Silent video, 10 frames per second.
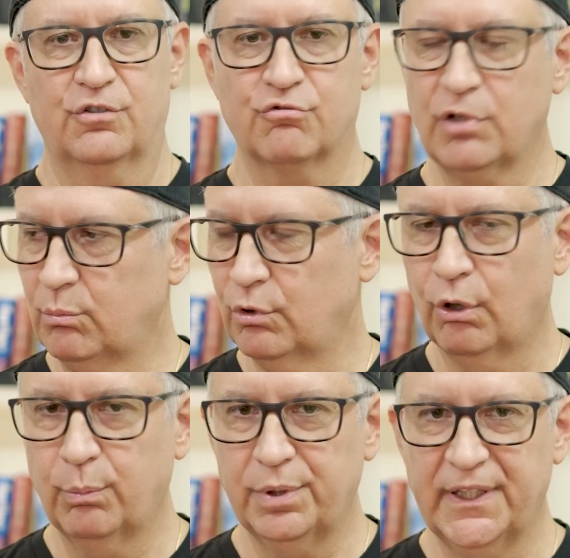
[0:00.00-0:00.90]
Drum
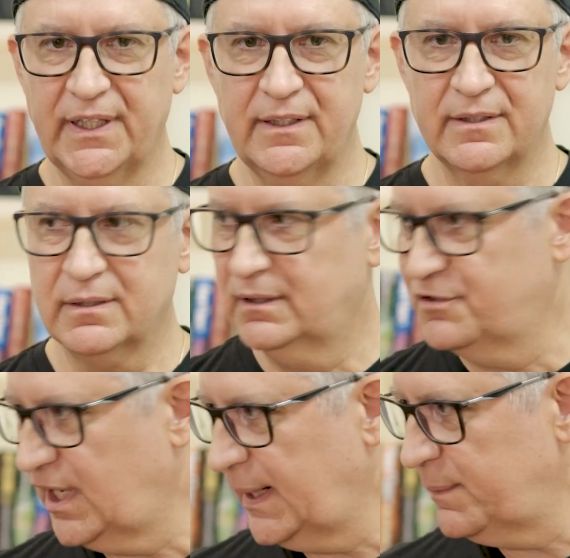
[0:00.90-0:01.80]
roll, please.
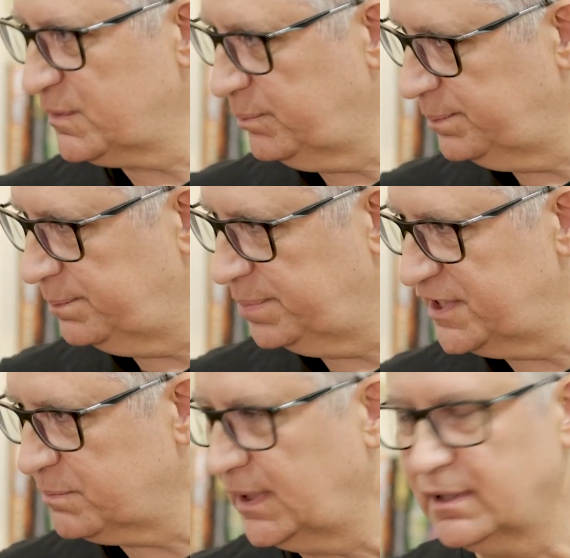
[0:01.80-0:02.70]
James,
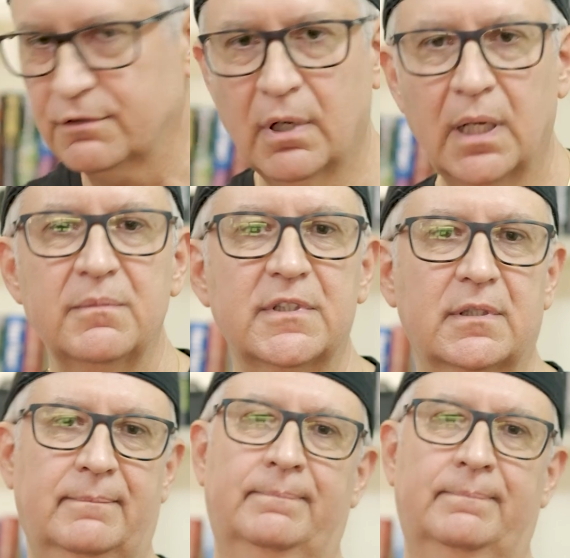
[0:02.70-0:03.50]
please play the drums.